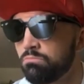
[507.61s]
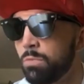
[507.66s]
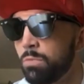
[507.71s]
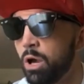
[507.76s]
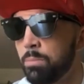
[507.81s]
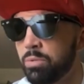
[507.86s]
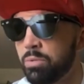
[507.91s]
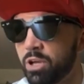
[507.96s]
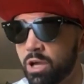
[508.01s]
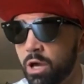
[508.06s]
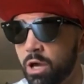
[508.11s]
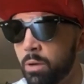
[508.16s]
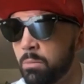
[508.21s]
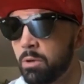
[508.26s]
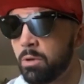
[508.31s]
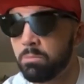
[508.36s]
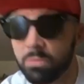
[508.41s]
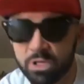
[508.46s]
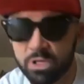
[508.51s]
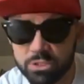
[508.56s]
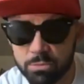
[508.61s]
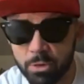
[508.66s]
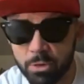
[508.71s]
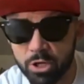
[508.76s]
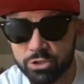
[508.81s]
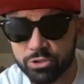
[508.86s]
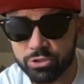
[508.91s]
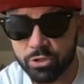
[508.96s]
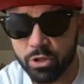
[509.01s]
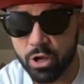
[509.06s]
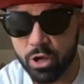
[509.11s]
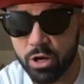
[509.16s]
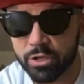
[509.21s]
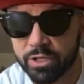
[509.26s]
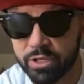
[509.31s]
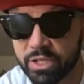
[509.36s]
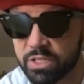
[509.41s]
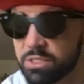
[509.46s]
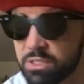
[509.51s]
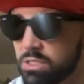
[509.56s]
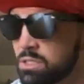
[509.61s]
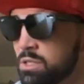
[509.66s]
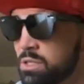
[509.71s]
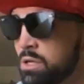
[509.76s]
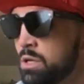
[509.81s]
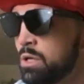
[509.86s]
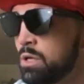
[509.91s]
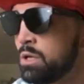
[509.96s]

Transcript: up and coming mixed martial artists.